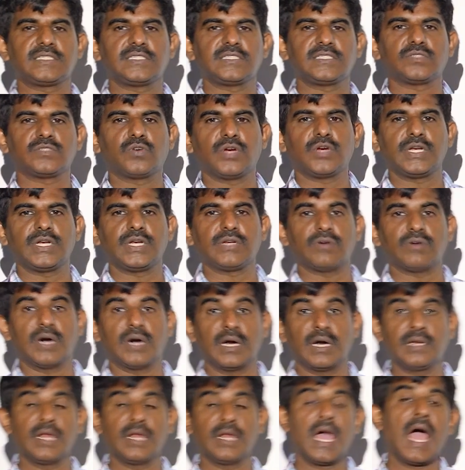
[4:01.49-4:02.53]
is going to
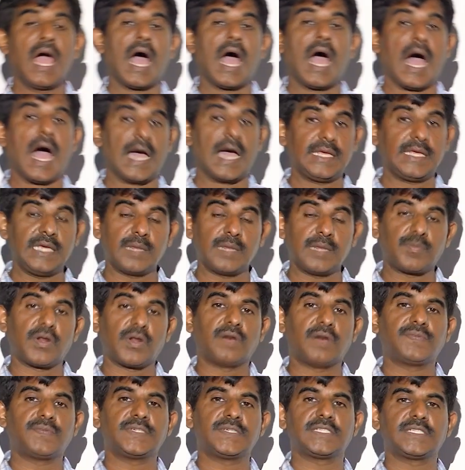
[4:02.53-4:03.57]
earn higher
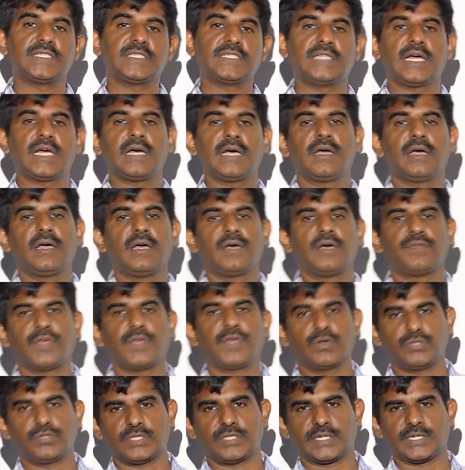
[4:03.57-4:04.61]
profits in the
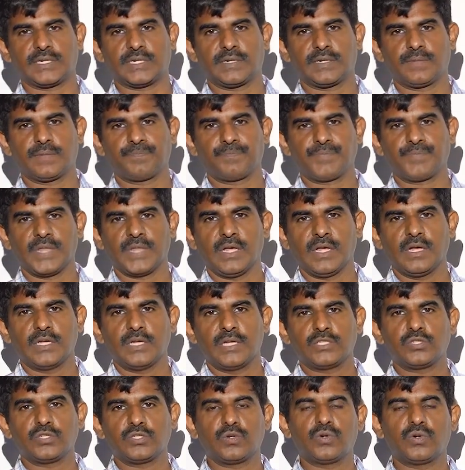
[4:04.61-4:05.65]
future.
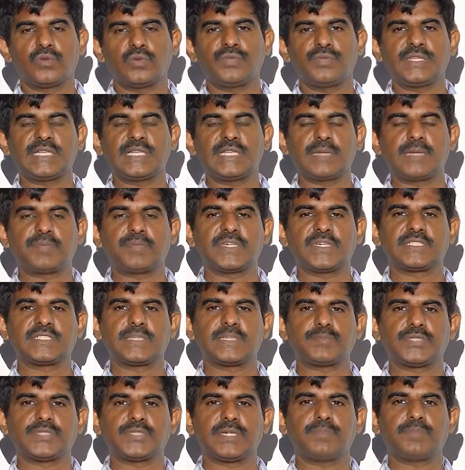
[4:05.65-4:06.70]
So with that
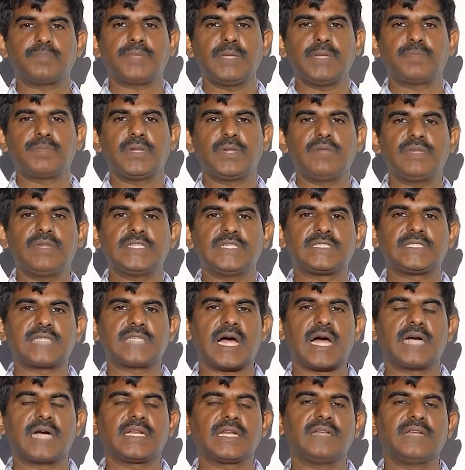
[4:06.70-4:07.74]
perception, people will
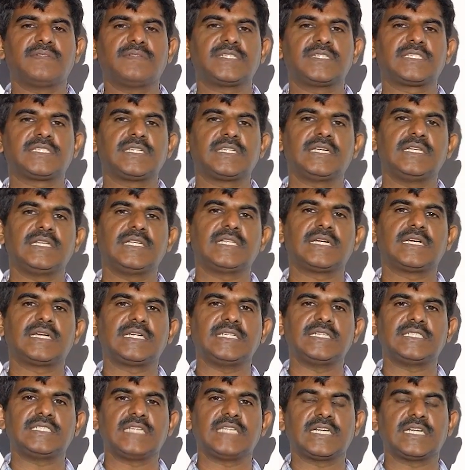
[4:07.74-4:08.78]
start investing in the
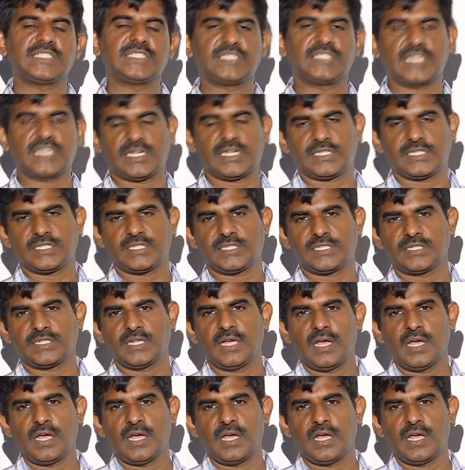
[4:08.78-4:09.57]
TCS shares.